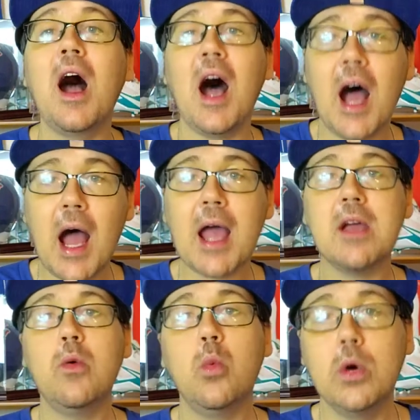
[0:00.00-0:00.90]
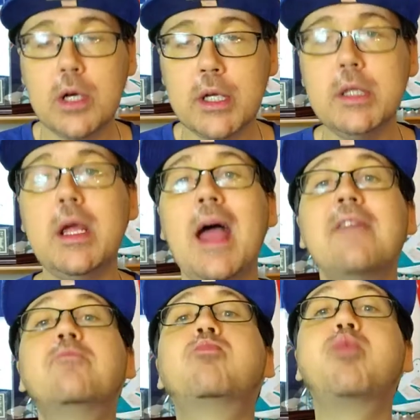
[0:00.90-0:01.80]
I would
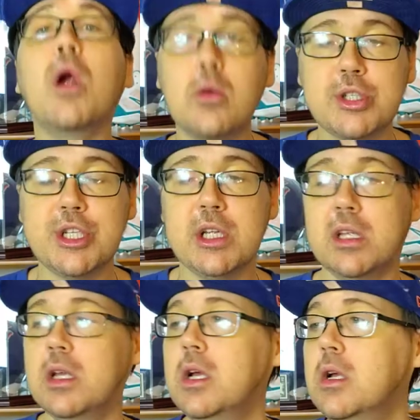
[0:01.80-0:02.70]
have broke shit.